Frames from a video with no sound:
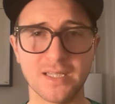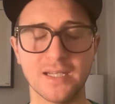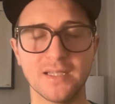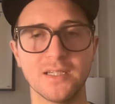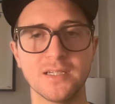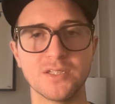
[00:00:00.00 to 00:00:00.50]
than
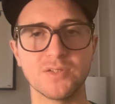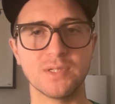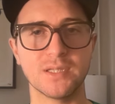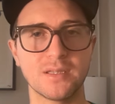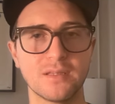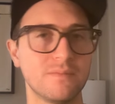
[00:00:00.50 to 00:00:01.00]
it does
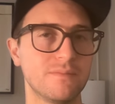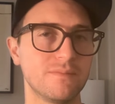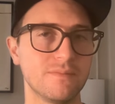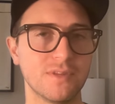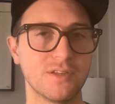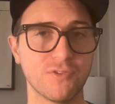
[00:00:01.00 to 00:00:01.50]
with
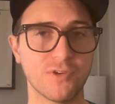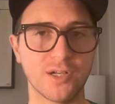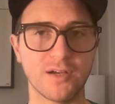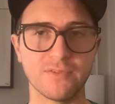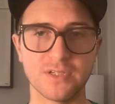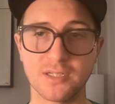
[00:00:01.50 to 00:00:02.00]
the front
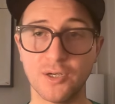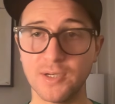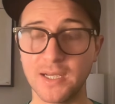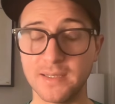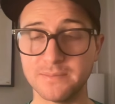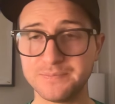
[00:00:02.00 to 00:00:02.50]
office. Okay.